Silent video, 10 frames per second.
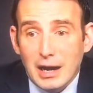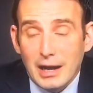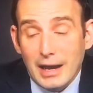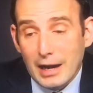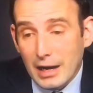
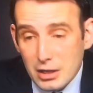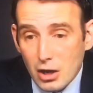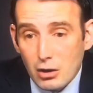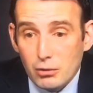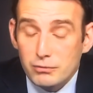Uh, and I
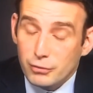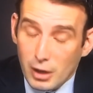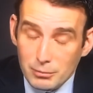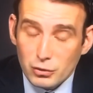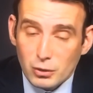know
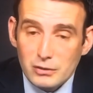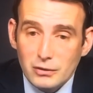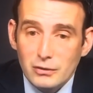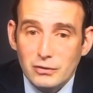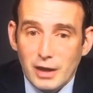from
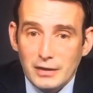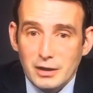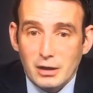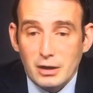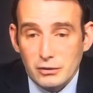sources
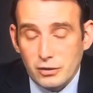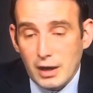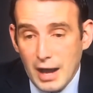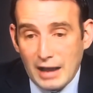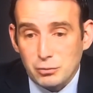that there is
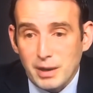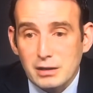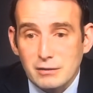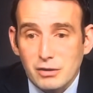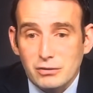an
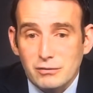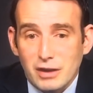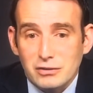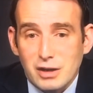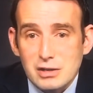aspect of this
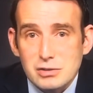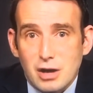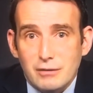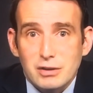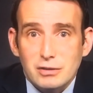
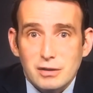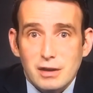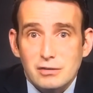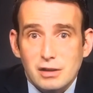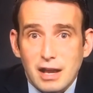investigation, obviously,
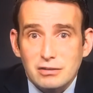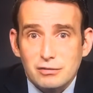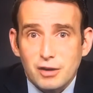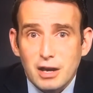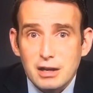that is
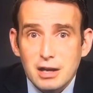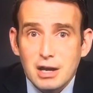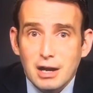classified.